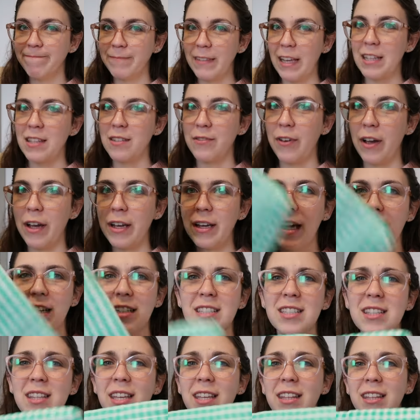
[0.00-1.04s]
It's fine. I
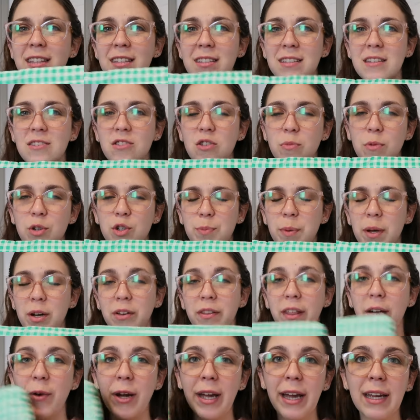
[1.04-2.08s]
just think that this is so much
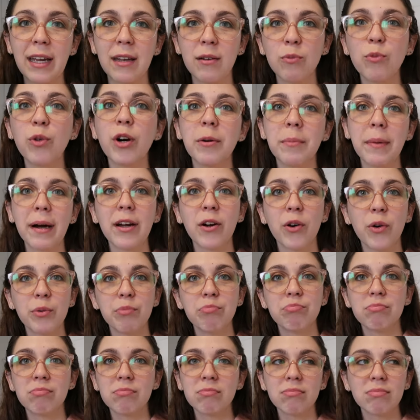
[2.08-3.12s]
better. That way I can wear my
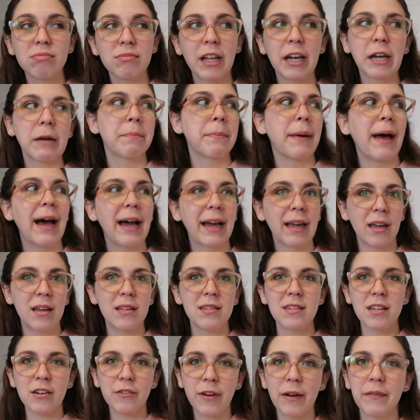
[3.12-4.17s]
own like bag
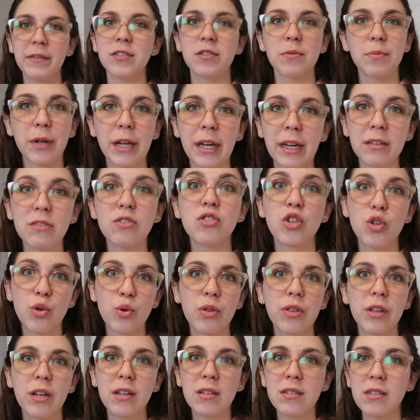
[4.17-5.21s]
instead of having to bring in two
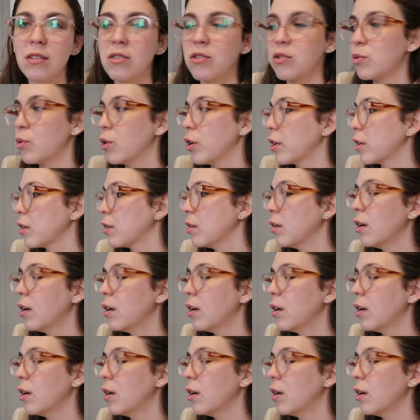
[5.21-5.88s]
things into work.